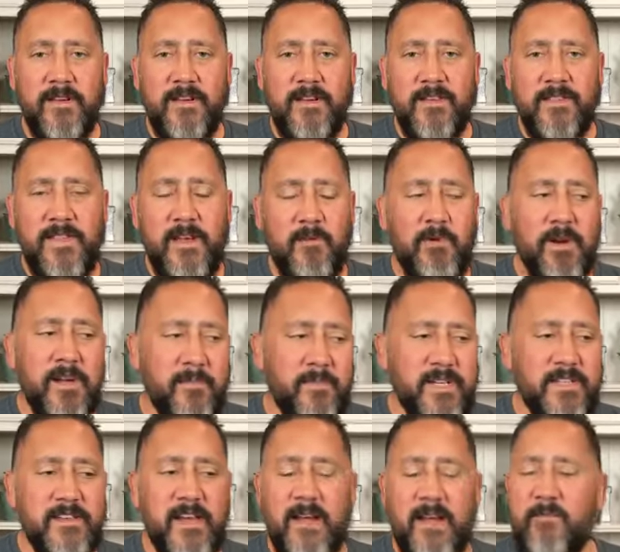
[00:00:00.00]
There will come
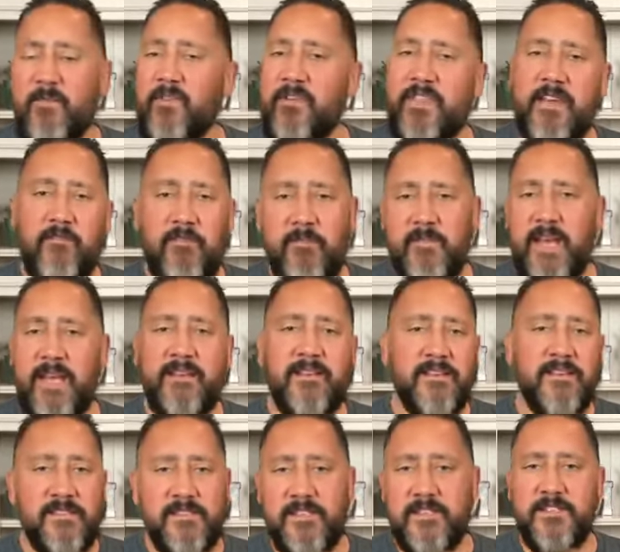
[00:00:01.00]
a time where they will make
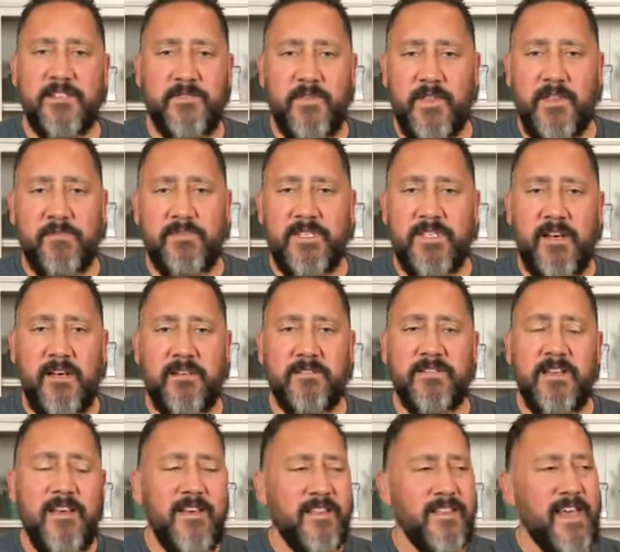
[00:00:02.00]
decisions for themselves.
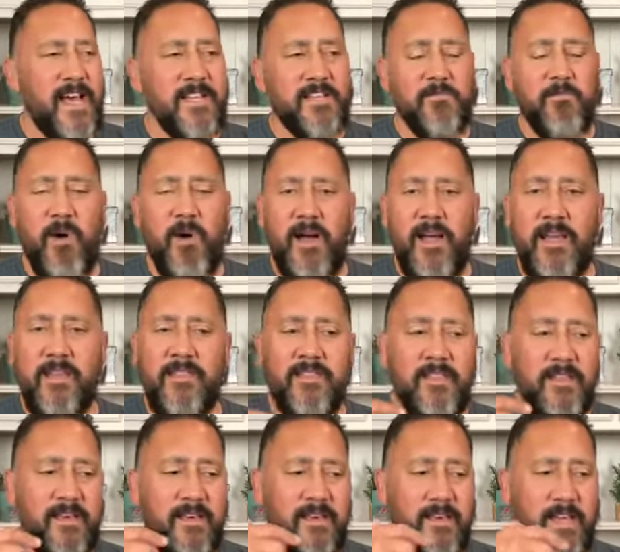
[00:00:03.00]
That's why
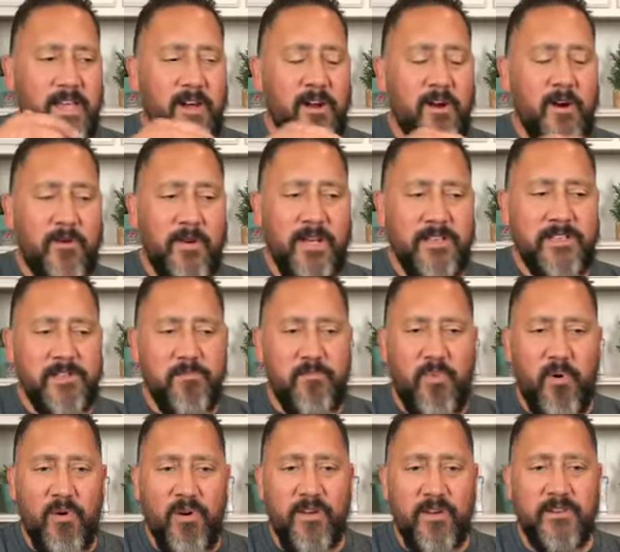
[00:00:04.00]
you know it's
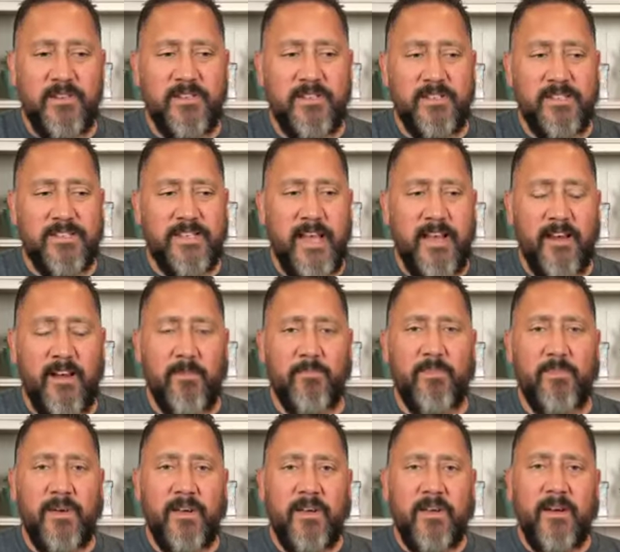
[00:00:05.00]
important to set
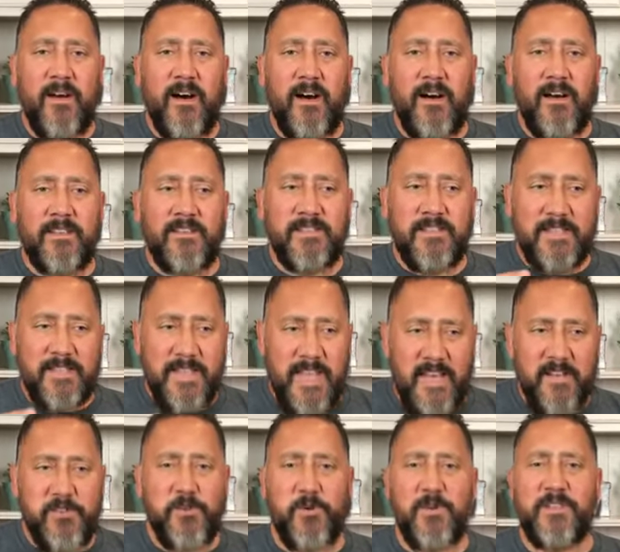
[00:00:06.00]
up uh,
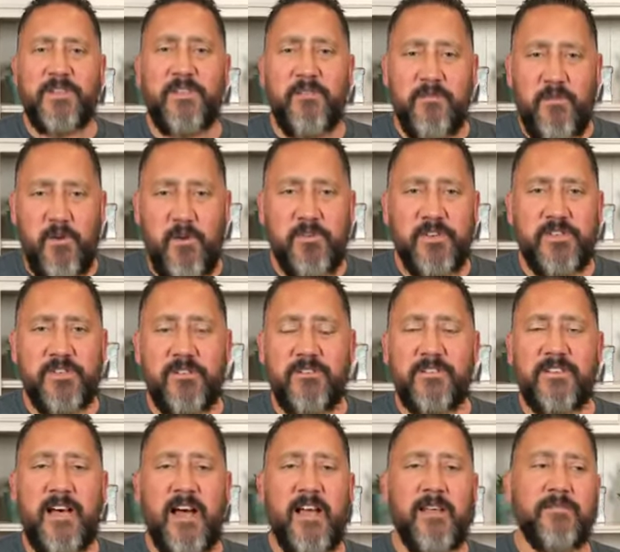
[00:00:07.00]
scheduled devotional
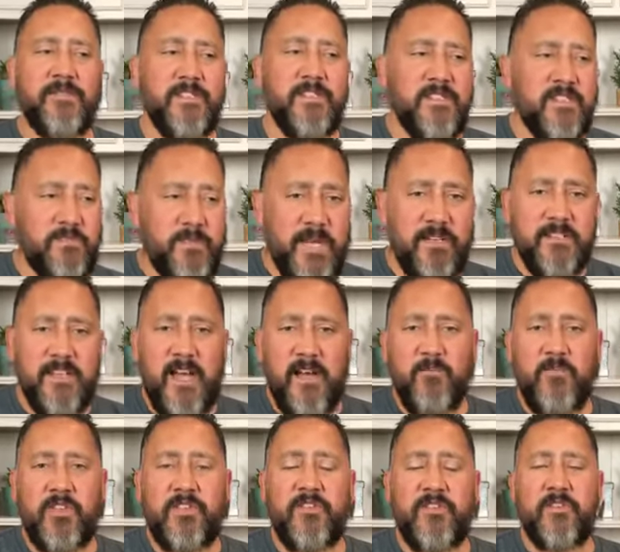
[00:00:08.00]
times and spend
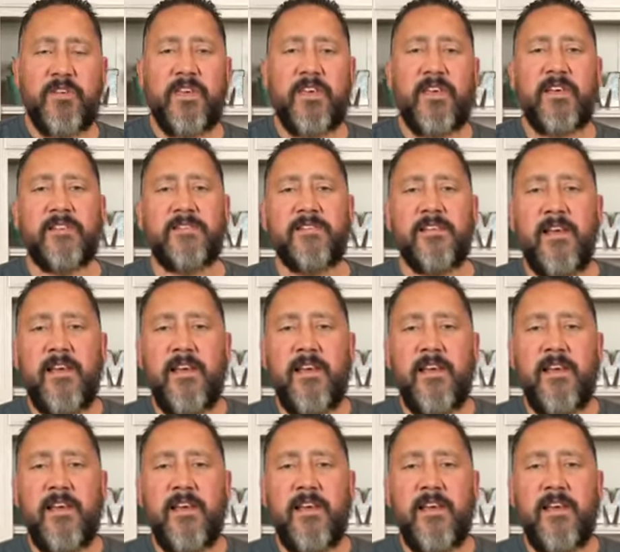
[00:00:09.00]
time with your kids.